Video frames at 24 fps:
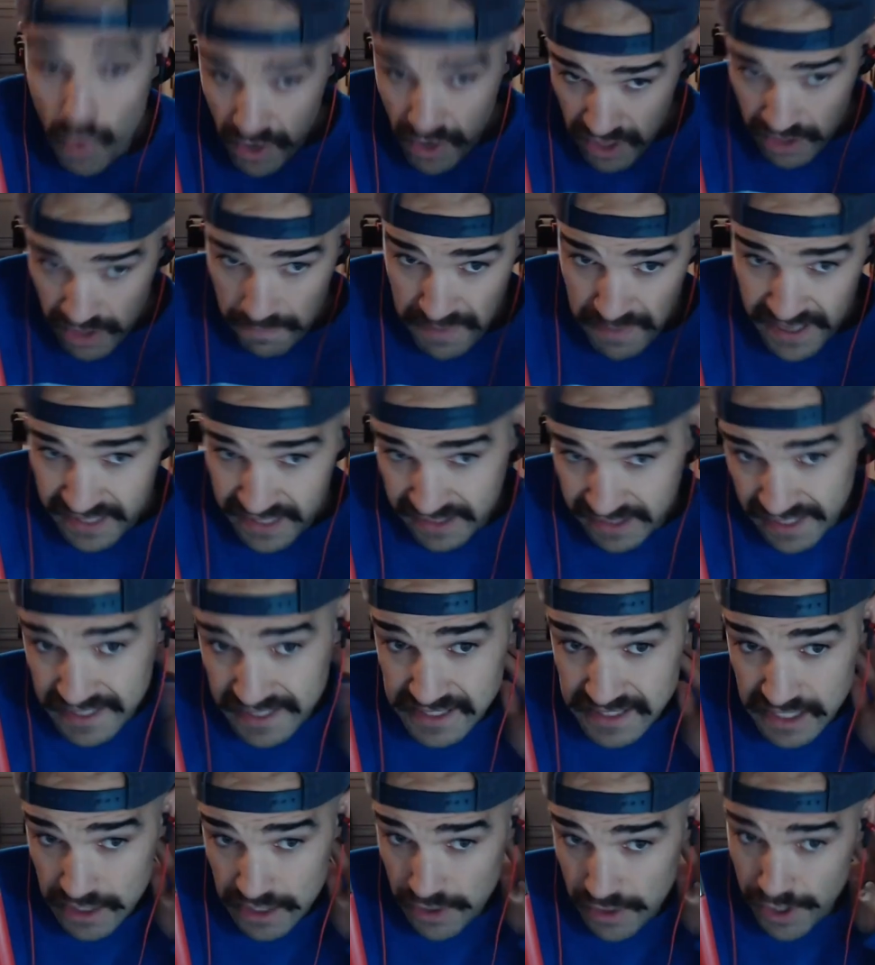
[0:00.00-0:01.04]
one of the big
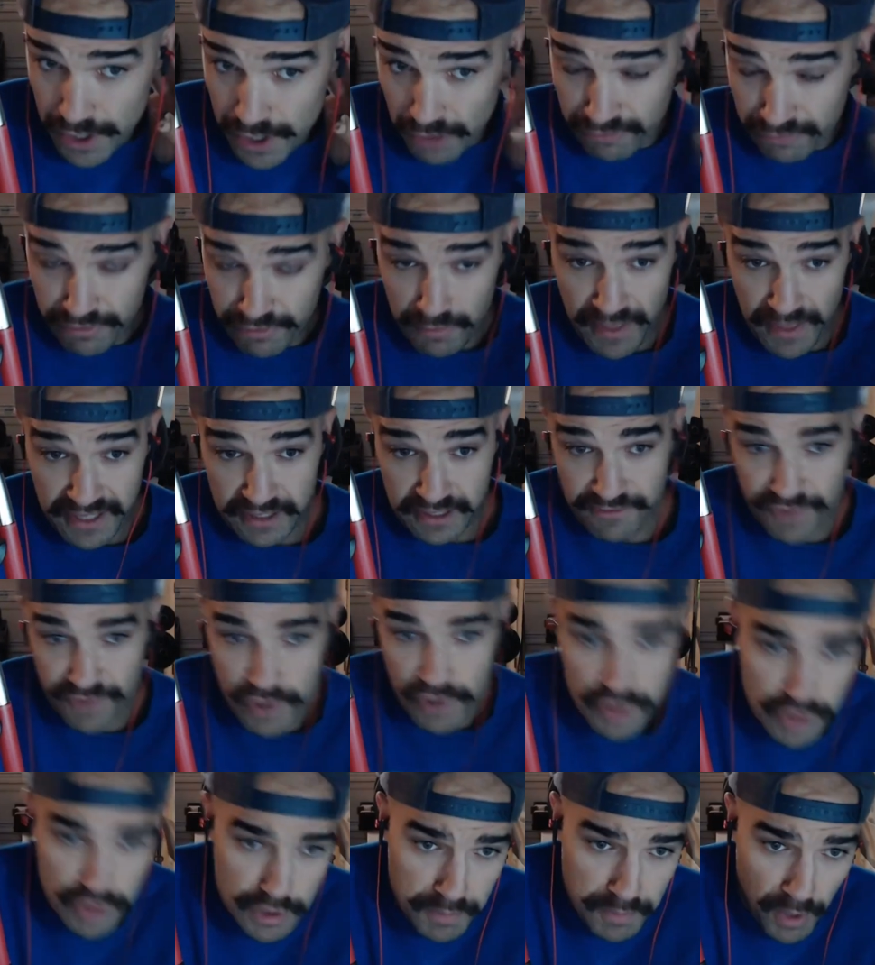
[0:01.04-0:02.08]
things that you hear from like the
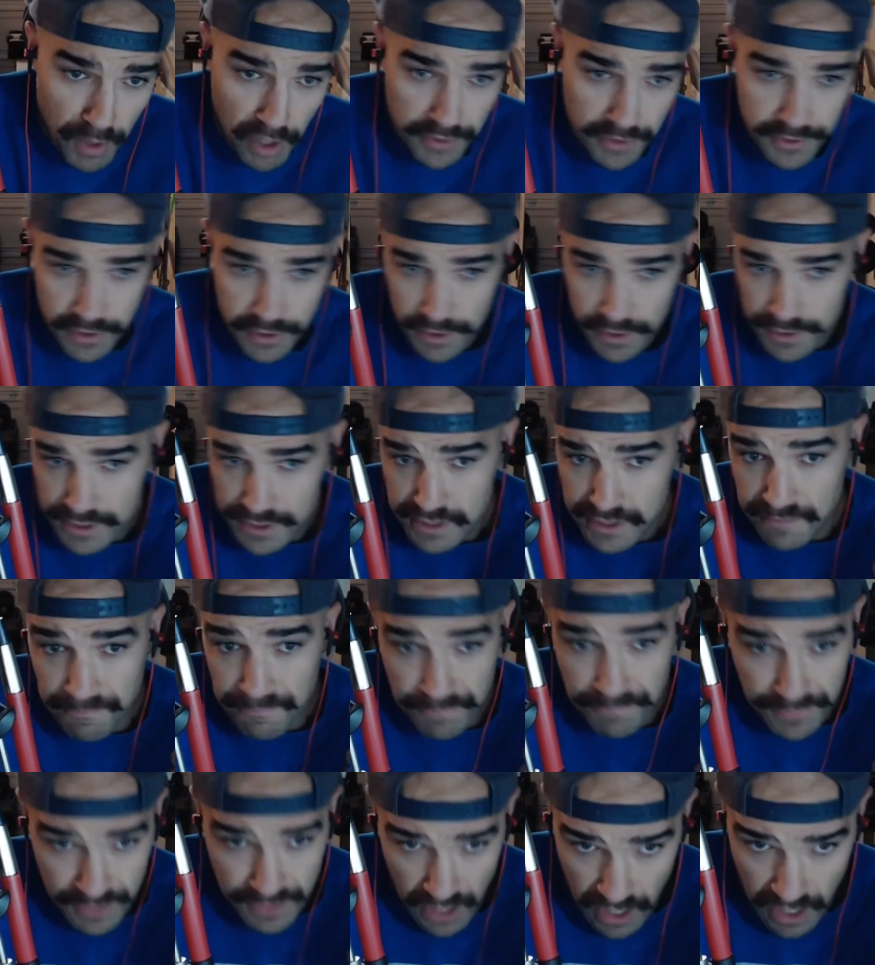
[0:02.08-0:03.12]
first responders,
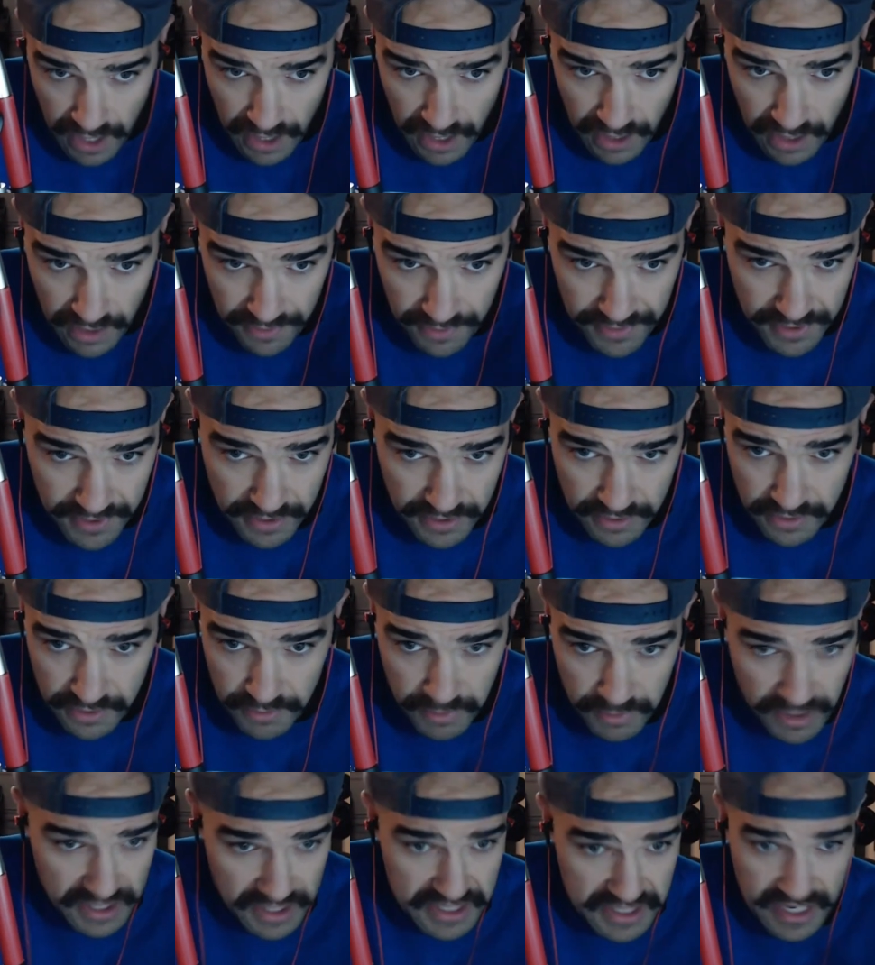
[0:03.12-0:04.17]
uh, the
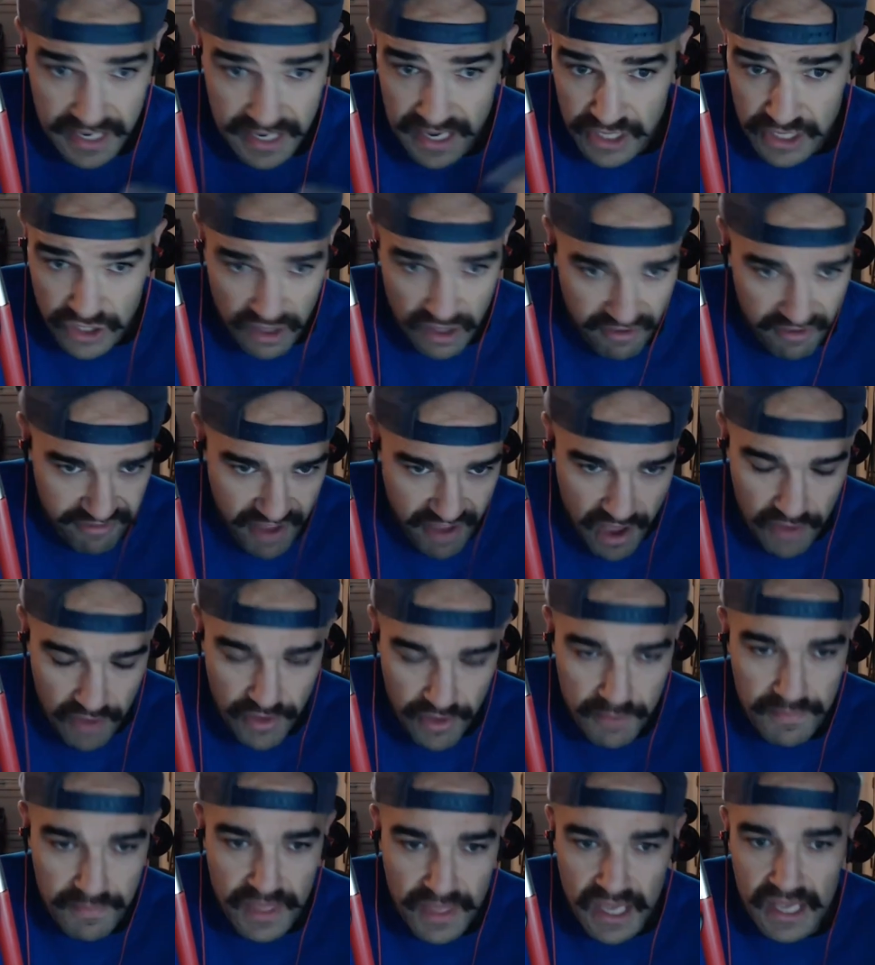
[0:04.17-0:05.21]
the real estate agent that
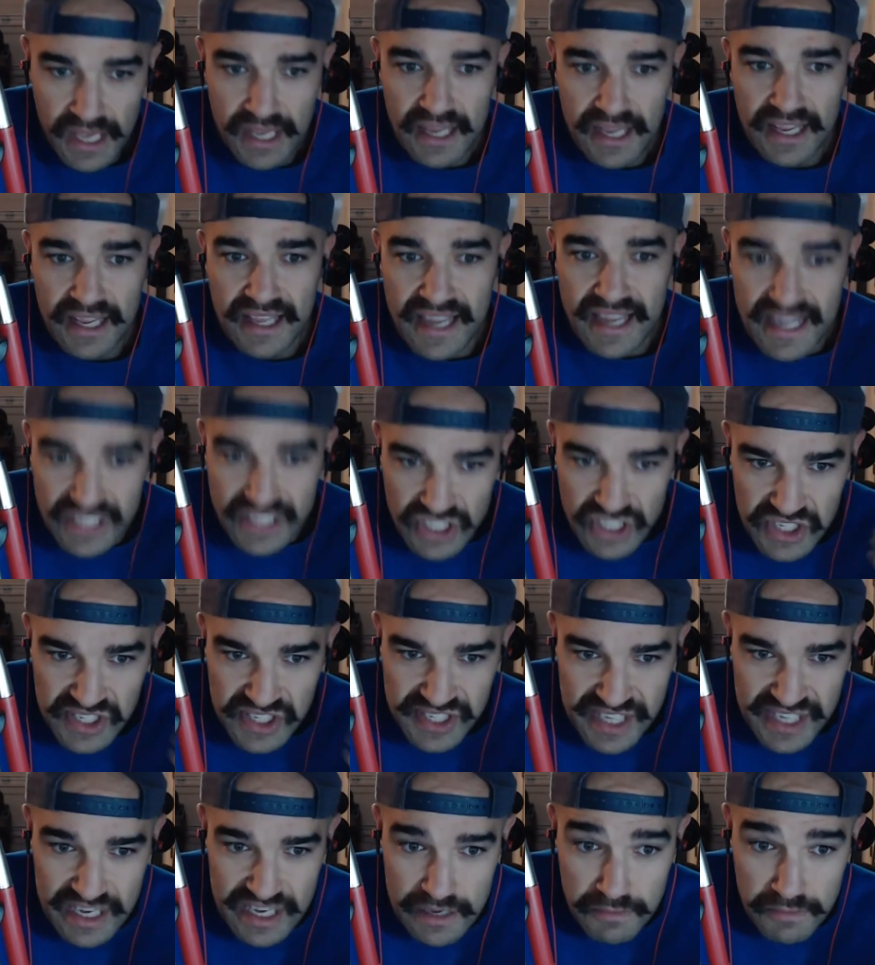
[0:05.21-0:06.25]
found them, it just
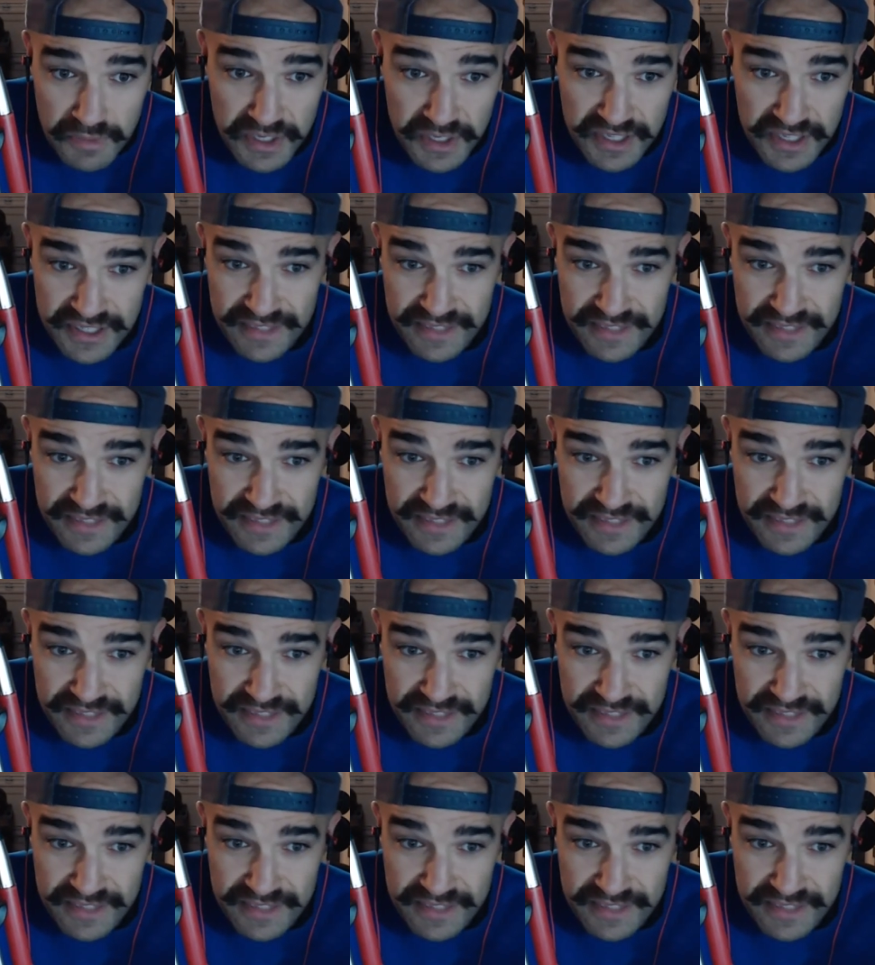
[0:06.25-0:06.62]
seemed